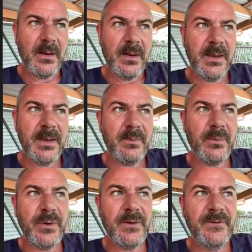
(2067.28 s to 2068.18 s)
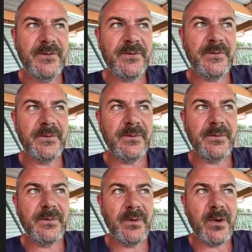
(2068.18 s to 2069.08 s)
It was,
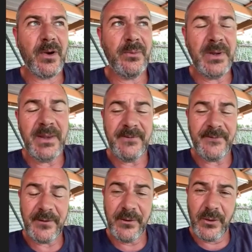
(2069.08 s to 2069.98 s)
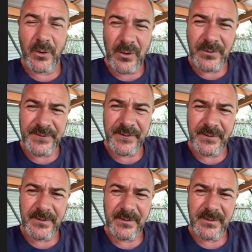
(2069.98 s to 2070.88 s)
I really forgot.
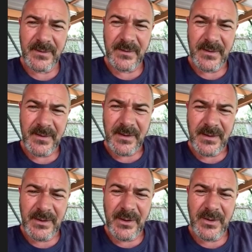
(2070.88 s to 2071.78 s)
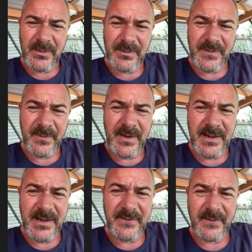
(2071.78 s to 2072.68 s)
You know, it was many
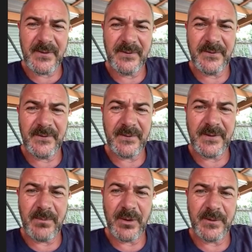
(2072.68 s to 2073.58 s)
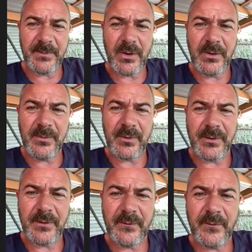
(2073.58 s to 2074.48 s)
years ago since I did my diploma and
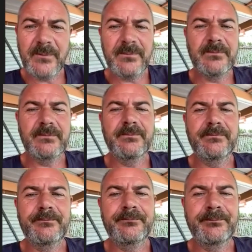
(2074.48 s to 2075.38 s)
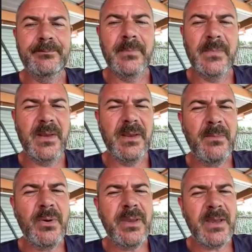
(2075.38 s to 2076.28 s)
I thought,
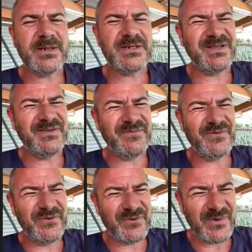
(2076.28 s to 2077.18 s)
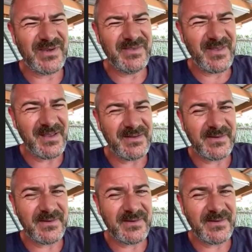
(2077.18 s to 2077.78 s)
am I actually doing that?